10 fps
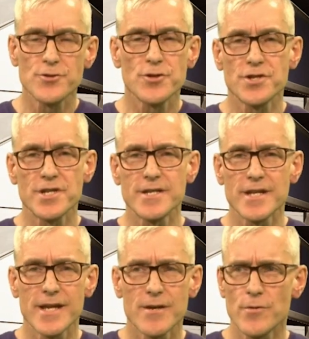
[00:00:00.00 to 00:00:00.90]

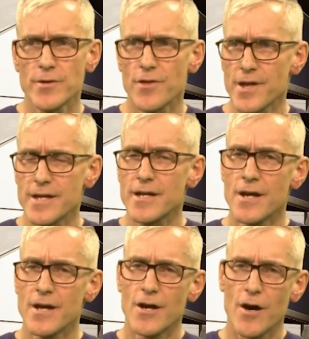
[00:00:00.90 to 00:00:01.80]
interested to hear what you
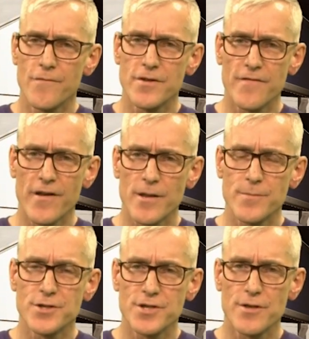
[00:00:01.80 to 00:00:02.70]
think of the
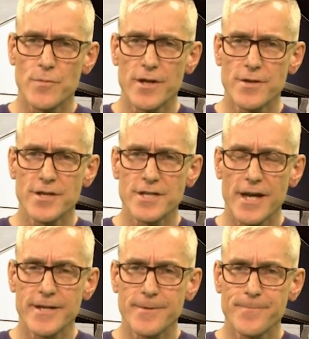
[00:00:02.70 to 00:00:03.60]
developments that we
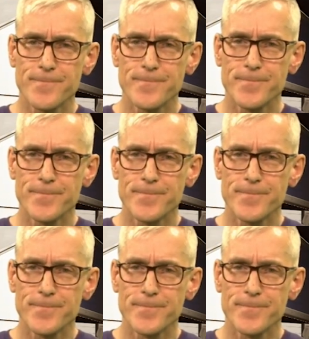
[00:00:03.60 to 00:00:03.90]
undertake.